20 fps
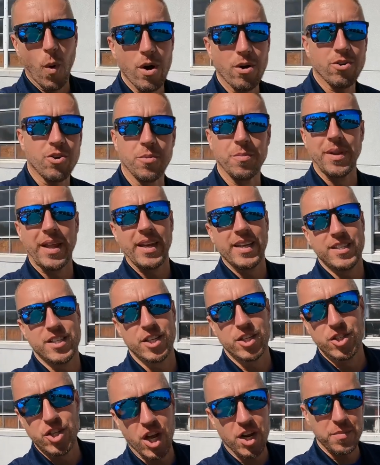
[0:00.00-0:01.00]
Welcome, ladies
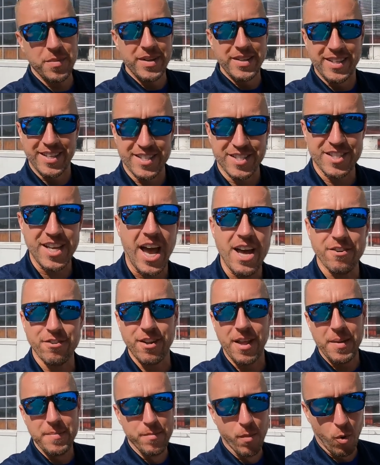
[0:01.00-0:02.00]
and gentlemen, to
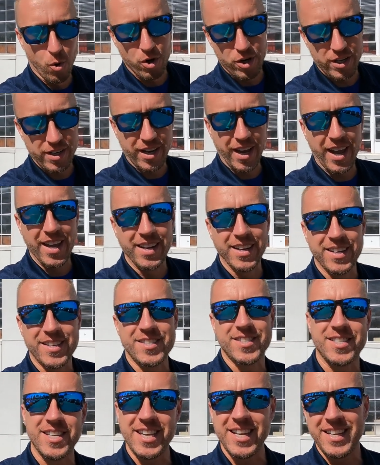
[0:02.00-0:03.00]
Saturday morning in a
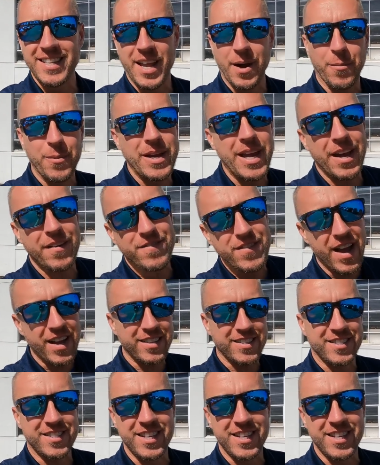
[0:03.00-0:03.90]
scene that we have not